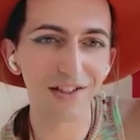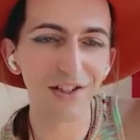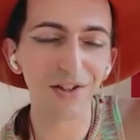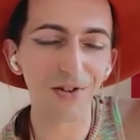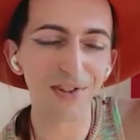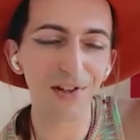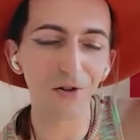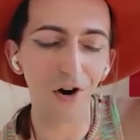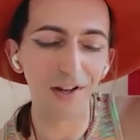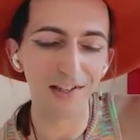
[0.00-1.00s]
you can also
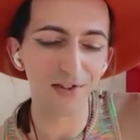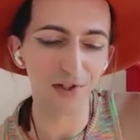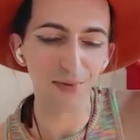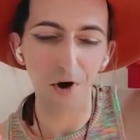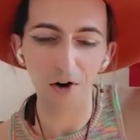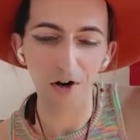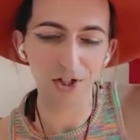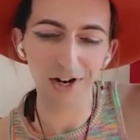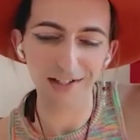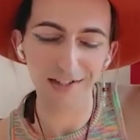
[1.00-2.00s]
grant this to a smart
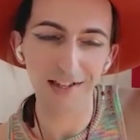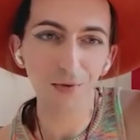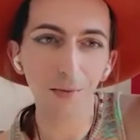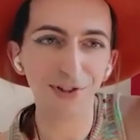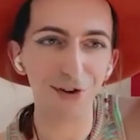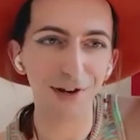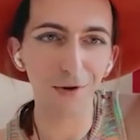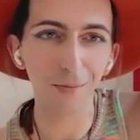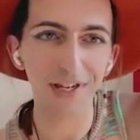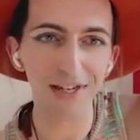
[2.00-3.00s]
contract. So that's what we're doing
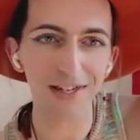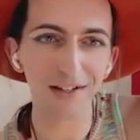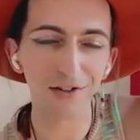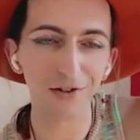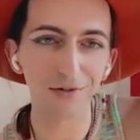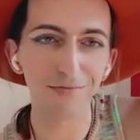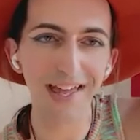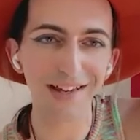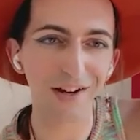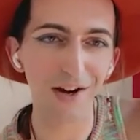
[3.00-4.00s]
when we
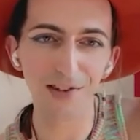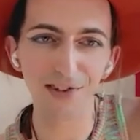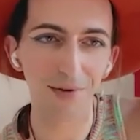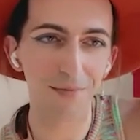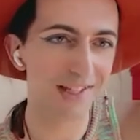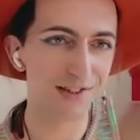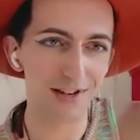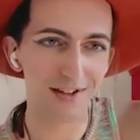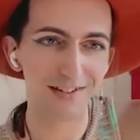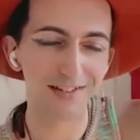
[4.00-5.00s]
make a custom
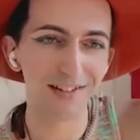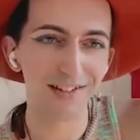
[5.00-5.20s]
minter.